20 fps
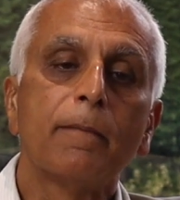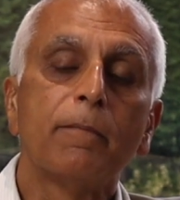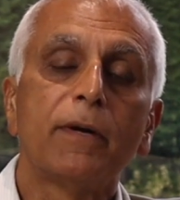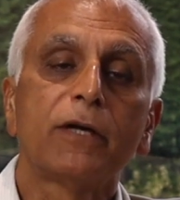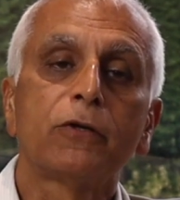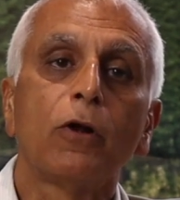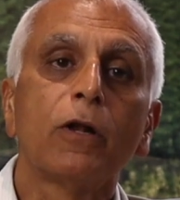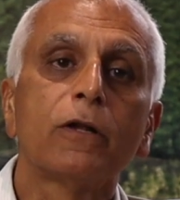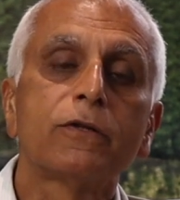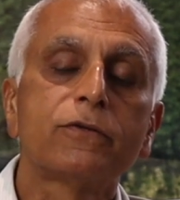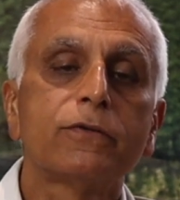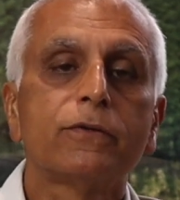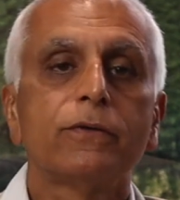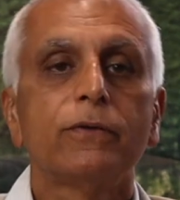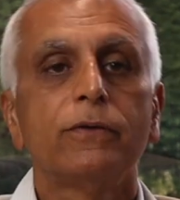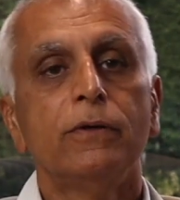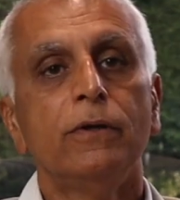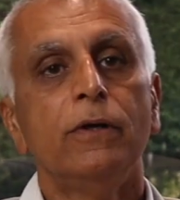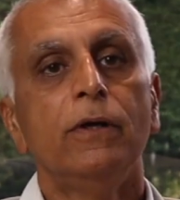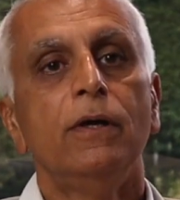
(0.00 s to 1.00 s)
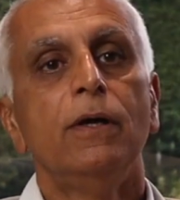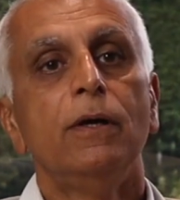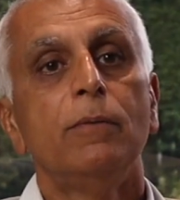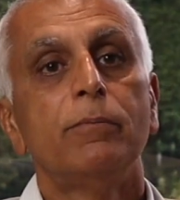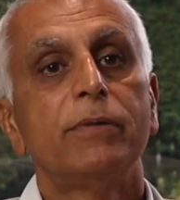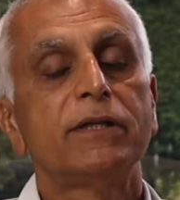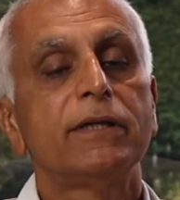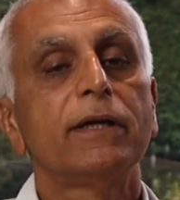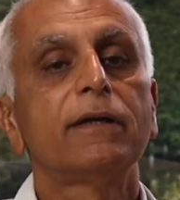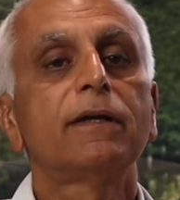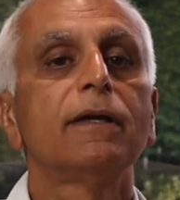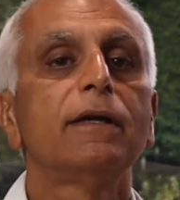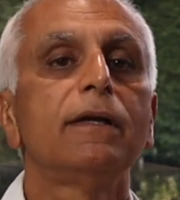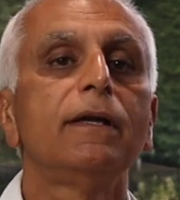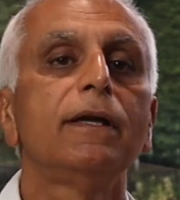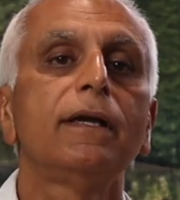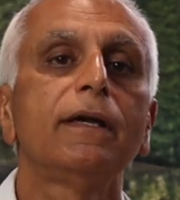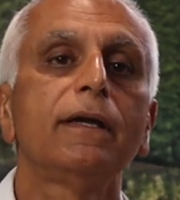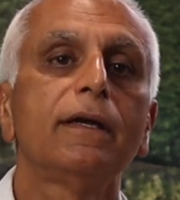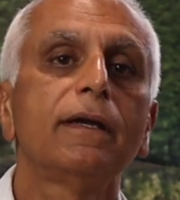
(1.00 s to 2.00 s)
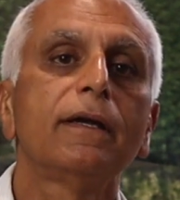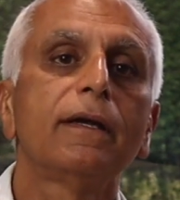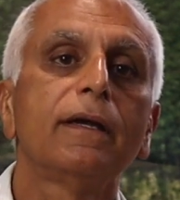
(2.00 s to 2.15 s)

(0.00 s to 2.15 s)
but also particularly